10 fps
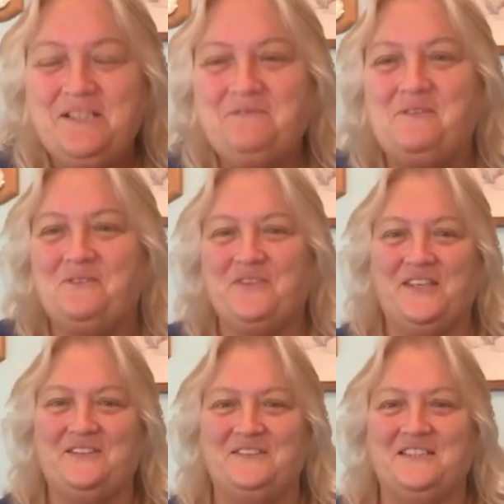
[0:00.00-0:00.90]
but it won't,
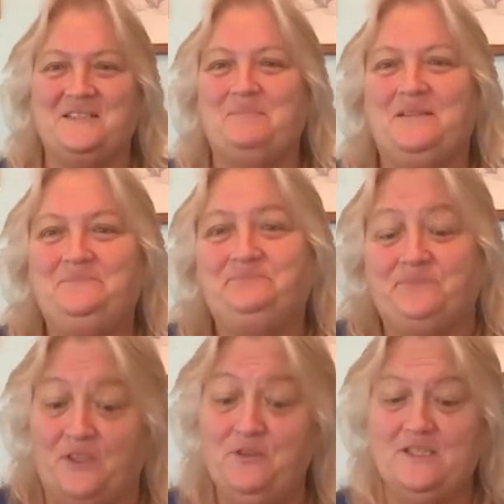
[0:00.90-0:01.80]
thank goodness, but
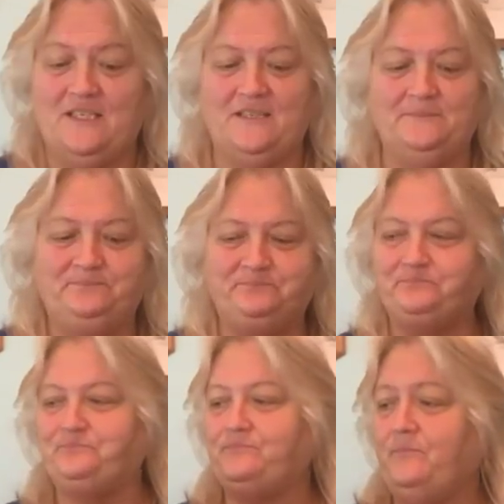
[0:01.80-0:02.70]
it looks like it.
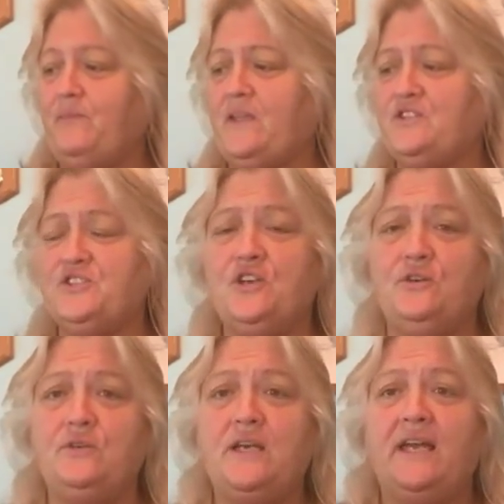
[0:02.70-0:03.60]

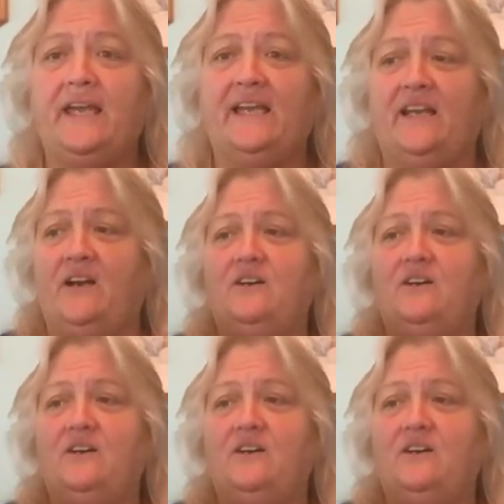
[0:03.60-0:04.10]
So, and it